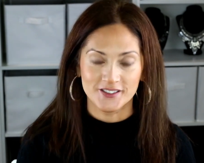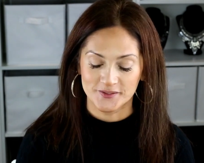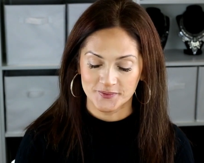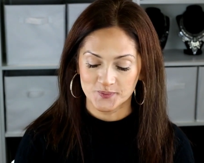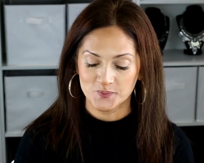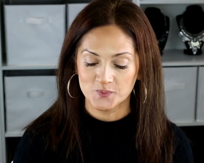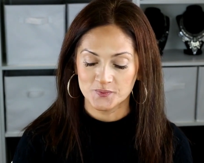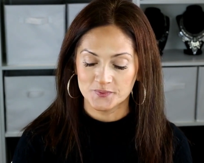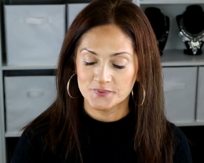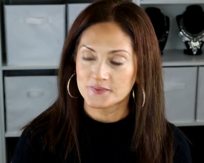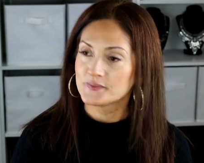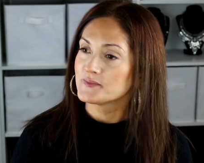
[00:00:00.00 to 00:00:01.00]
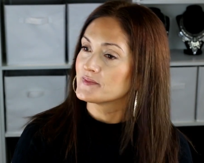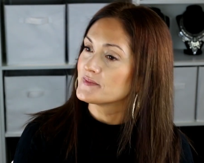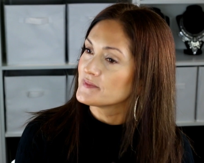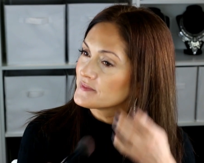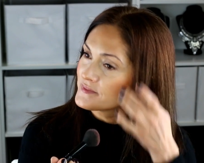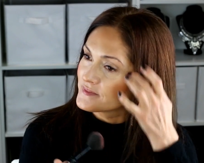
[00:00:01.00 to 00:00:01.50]

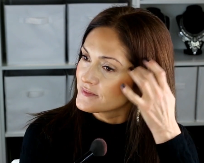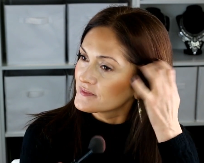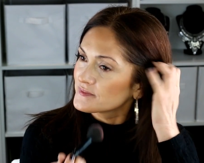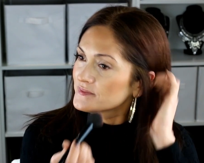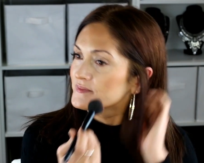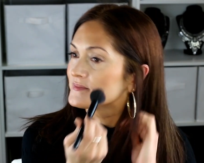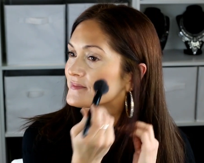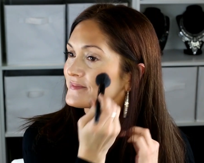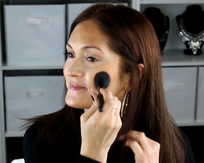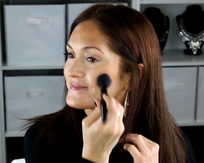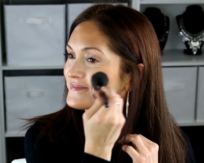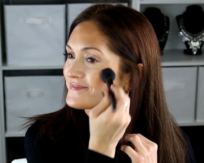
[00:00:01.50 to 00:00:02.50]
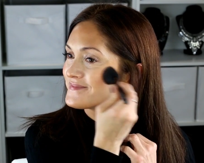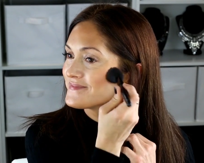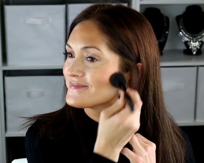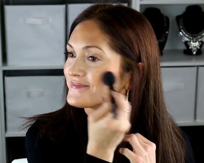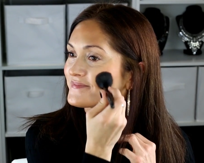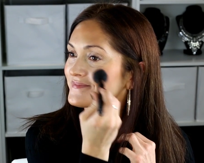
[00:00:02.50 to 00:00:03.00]

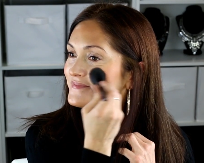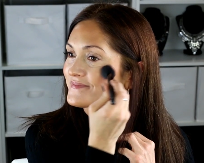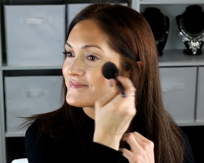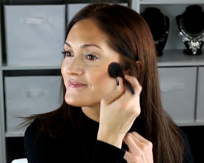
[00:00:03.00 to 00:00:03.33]
Nothing is said.